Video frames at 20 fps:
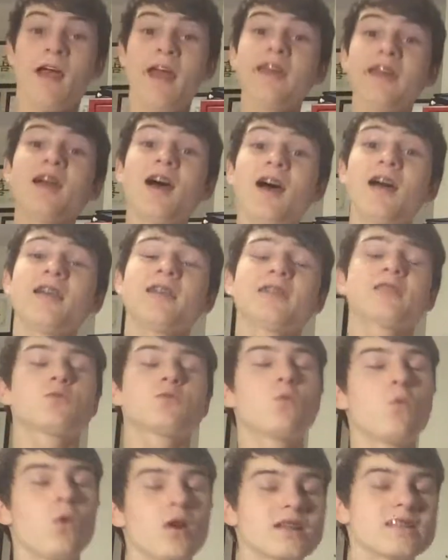Hey guys,
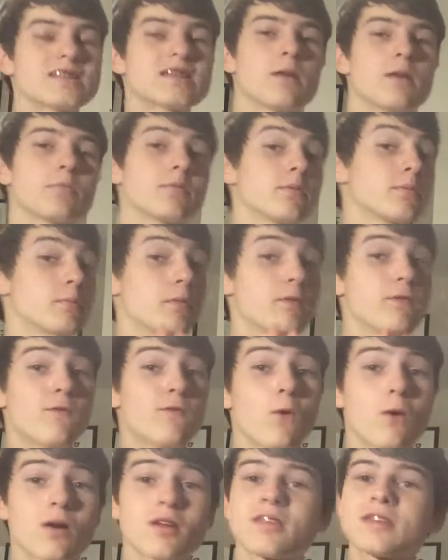what is up?
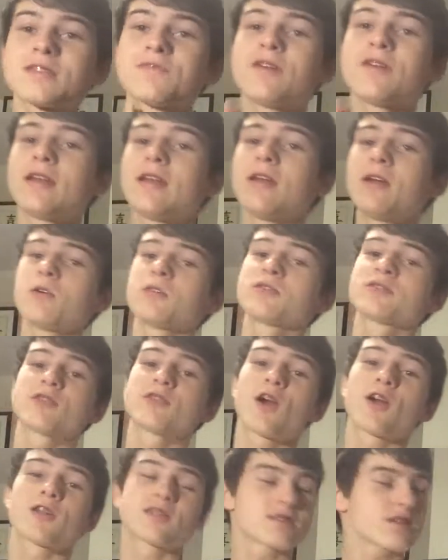Before this video
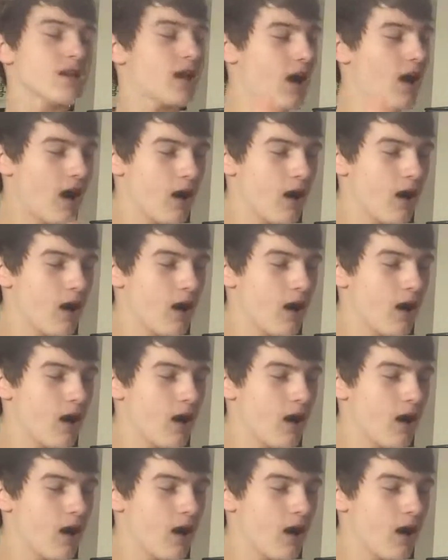starts,